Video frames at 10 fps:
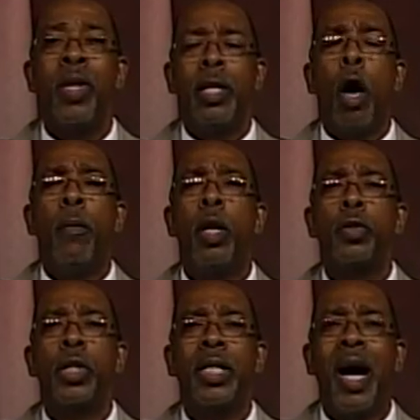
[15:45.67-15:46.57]
It all belongs
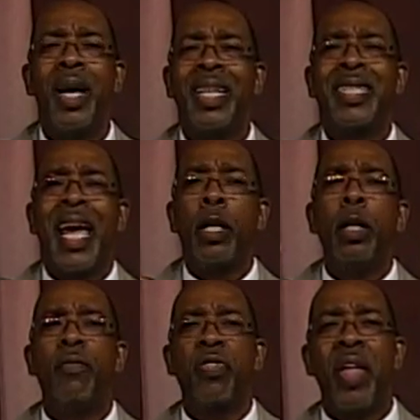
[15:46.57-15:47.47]
to God. The cattle
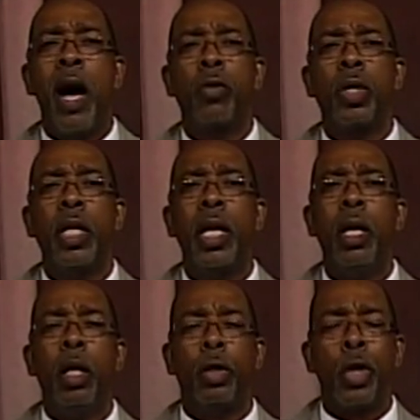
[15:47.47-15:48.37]
of a thousand
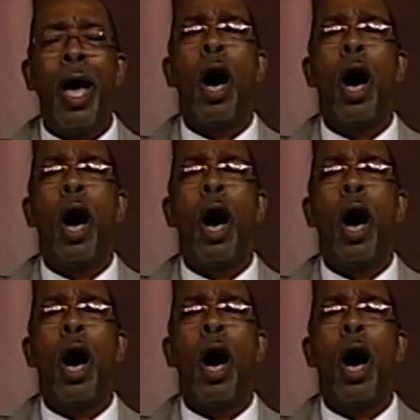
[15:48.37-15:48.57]
hills